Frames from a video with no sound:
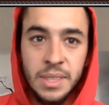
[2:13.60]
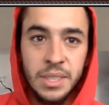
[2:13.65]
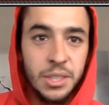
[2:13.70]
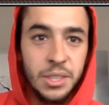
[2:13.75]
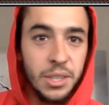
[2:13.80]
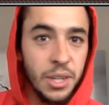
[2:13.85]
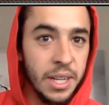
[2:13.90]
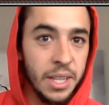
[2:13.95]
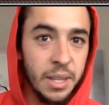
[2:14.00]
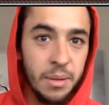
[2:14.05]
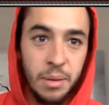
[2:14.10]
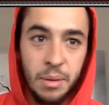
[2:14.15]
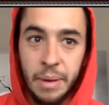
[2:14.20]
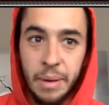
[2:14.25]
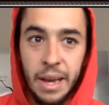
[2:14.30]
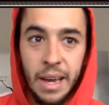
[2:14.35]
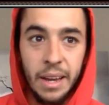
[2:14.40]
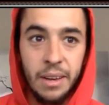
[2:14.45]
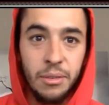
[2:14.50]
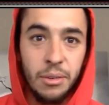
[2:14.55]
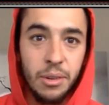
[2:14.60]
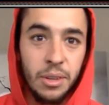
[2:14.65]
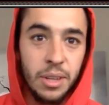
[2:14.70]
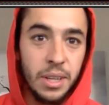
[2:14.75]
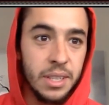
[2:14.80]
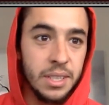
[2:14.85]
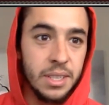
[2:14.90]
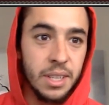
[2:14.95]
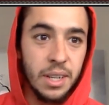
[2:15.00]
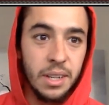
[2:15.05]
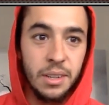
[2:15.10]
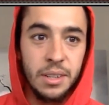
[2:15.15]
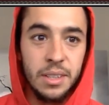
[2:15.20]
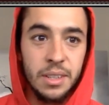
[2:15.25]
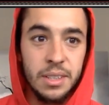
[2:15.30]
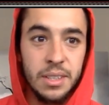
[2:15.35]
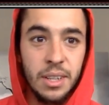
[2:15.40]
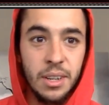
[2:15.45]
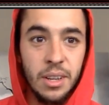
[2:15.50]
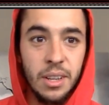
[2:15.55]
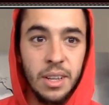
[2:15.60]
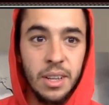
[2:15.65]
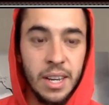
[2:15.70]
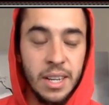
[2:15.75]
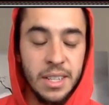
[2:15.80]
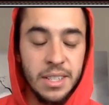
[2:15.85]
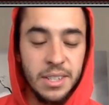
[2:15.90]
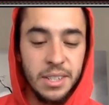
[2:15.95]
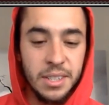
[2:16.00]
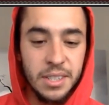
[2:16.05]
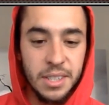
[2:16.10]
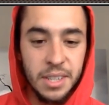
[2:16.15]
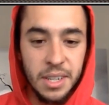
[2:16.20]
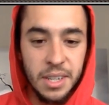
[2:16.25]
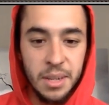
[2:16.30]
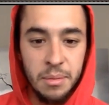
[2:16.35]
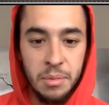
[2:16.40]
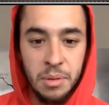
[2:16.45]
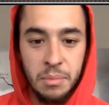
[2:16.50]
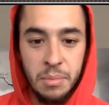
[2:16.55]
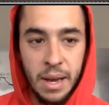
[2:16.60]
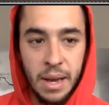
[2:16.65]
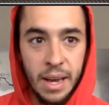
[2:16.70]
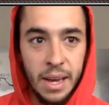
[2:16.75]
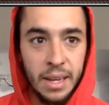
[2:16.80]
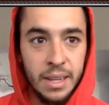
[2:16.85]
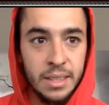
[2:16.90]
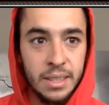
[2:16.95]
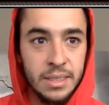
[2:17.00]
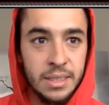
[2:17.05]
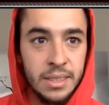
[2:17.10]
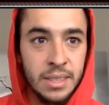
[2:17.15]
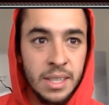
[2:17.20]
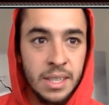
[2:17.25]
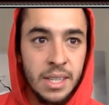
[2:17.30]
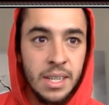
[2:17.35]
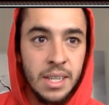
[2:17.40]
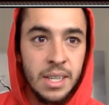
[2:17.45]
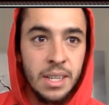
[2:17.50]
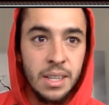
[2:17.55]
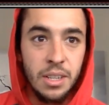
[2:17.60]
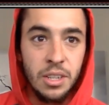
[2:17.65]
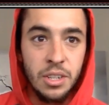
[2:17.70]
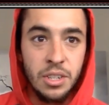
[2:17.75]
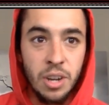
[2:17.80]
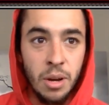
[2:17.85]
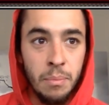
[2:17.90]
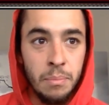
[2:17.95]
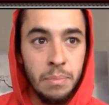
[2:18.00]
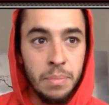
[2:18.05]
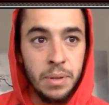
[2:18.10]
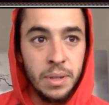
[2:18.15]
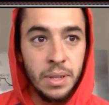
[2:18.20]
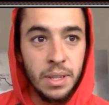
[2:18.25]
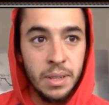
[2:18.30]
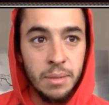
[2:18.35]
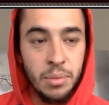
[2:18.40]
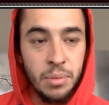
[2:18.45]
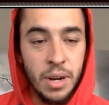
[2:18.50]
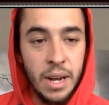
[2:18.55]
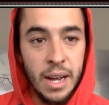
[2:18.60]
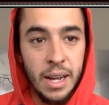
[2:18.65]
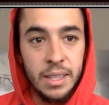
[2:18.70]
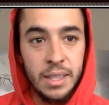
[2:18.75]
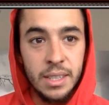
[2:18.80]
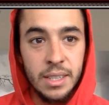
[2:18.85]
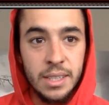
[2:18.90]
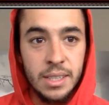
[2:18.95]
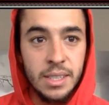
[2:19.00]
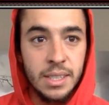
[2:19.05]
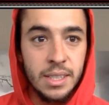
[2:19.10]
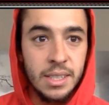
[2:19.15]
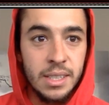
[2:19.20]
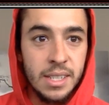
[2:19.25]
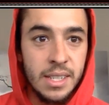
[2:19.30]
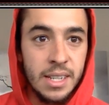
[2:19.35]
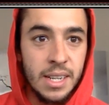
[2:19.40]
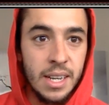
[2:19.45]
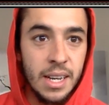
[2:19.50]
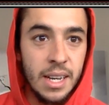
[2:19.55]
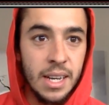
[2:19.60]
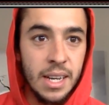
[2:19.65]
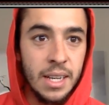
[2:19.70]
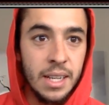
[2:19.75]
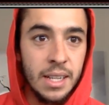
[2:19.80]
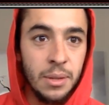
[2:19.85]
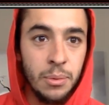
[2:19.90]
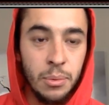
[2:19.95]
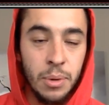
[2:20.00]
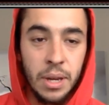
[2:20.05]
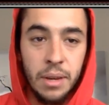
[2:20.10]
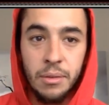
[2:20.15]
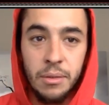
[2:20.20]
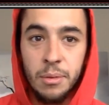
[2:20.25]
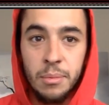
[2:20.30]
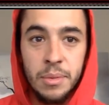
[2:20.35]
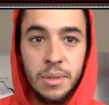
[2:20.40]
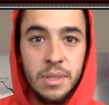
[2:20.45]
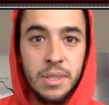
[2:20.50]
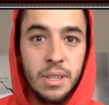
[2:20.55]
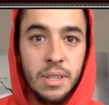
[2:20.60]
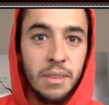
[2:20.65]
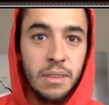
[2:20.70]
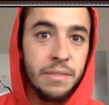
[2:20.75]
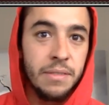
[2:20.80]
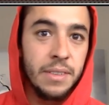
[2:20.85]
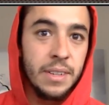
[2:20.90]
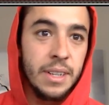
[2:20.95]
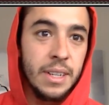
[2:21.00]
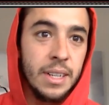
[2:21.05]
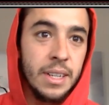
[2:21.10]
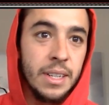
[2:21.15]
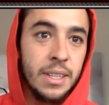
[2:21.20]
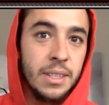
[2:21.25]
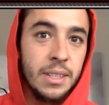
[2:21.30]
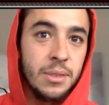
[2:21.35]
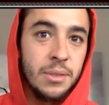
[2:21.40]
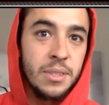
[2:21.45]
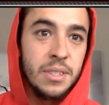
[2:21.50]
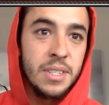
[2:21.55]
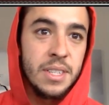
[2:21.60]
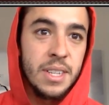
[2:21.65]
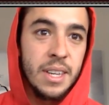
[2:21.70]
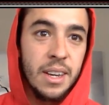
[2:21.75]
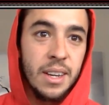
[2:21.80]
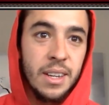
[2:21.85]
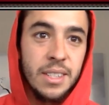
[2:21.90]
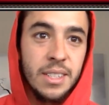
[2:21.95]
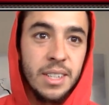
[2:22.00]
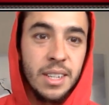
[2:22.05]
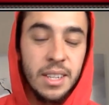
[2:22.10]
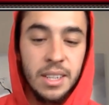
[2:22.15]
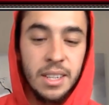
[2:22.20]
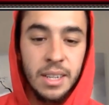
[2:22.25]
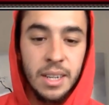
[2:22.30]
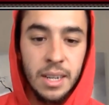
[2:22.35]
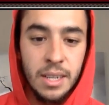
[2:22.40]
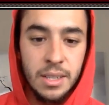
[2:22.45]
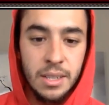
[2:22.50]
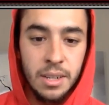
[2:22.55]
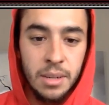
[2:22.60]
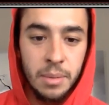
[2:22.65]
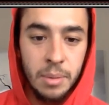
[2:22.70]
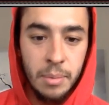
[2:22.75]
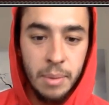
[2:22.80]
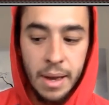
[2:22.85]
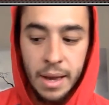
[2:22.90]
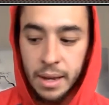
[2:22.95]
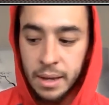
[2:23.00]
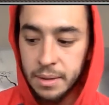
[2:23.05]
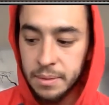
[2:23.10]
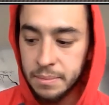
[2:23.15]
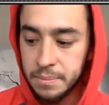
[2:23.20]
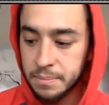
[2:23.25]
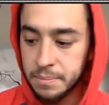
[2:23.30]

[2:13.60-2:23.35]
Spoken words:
it's great to be back. Really excited. You can tell all the guys are excited to be back. And the jump in practice and in the weight room and stuff. You can see how excited the guys are to be back.